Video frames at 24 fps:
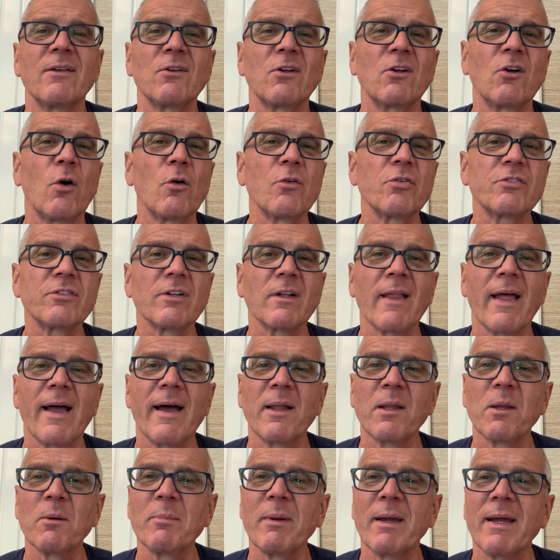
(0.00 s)
coastal
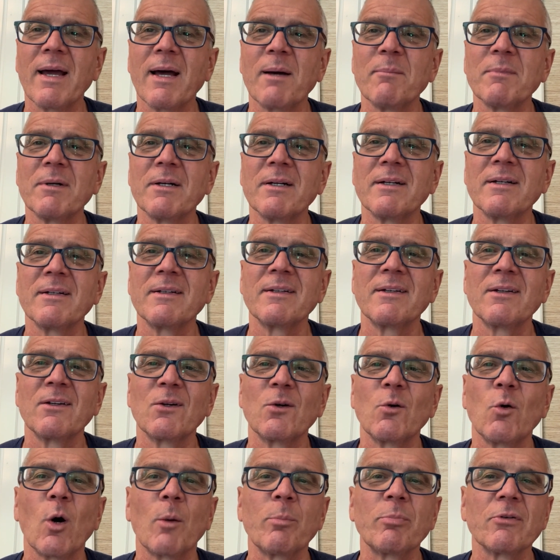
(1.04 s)
Alabama,
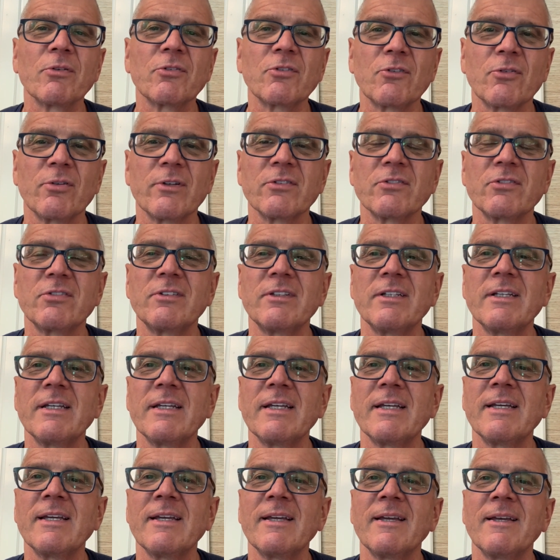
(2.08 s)
Corpus
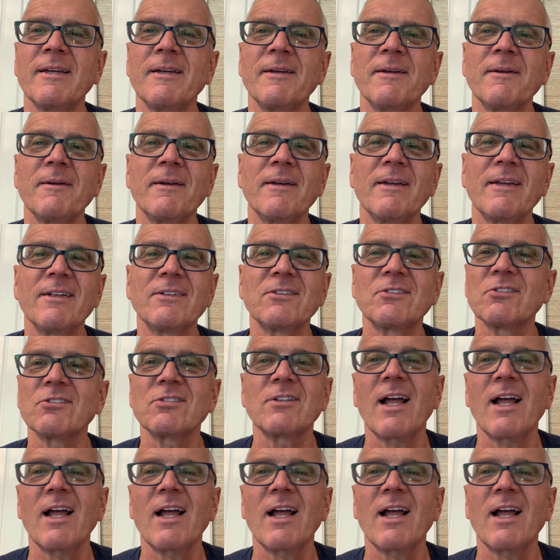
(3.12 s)
Christi. It's just